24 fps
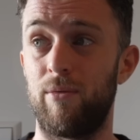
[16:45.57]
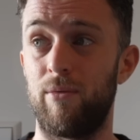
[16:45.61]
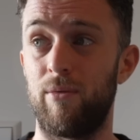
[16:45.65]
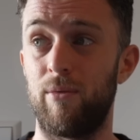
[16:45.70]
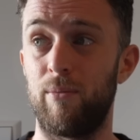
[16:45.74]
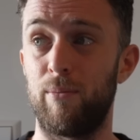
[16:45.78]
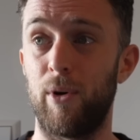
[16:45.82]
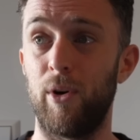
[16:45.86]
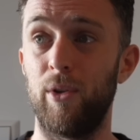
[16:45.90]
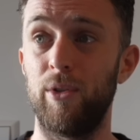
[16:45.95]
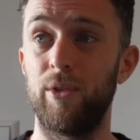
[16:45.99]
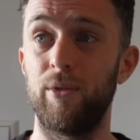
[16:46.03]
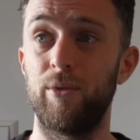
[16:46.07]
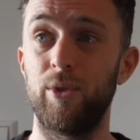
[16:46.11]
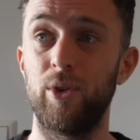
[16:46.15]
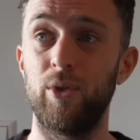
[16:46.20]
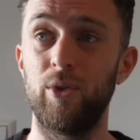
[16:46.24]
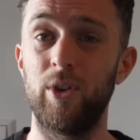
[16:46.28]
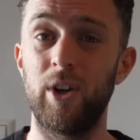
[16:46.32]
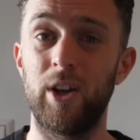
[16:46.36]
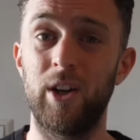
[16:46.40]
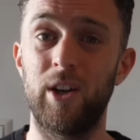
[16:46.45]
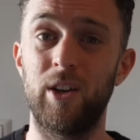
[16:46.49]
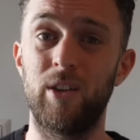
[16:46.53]
both of you
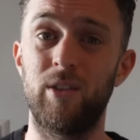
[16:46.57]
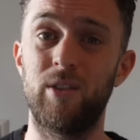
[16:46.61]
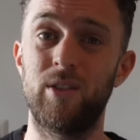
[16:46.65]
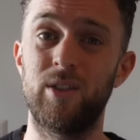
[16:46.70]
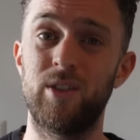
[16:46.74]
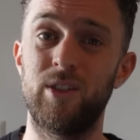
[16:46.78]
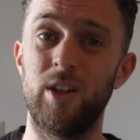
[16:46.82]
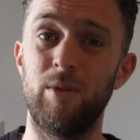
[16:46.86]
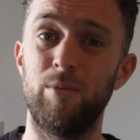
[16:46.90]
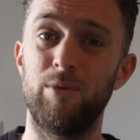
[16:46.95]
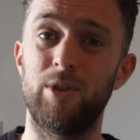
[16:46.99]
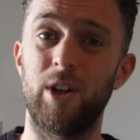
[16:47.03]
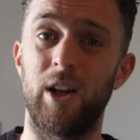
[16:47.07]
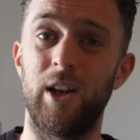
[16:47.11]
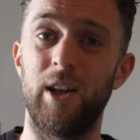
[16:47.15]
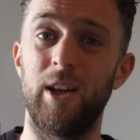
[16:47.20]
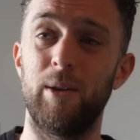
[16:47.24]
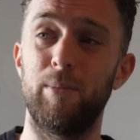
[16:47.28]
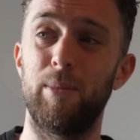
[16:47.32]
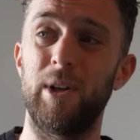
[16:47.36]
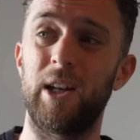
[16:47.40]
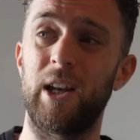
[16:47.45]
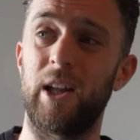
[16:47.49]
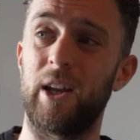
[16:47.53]
that it seems a
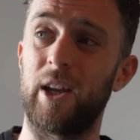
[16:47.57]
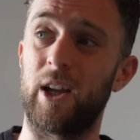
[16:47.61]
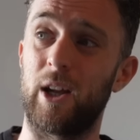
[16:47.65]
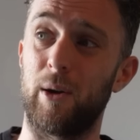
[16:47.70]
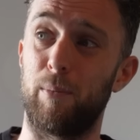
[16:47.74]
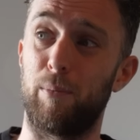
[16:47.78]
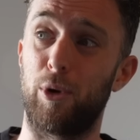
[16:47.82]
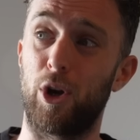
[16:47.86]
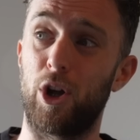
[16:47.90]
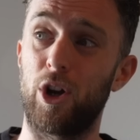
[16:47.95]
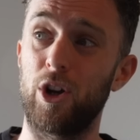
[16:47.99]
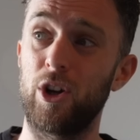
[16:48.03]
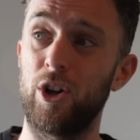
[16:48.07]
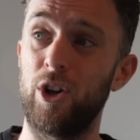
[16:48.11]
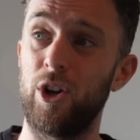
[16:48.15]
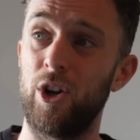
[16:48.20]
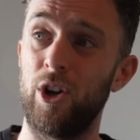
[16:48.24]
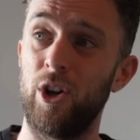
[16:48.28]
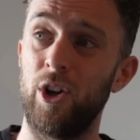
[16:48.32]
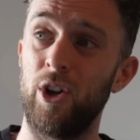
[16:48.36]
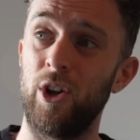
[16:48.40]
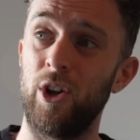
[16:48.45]
little bit like a block.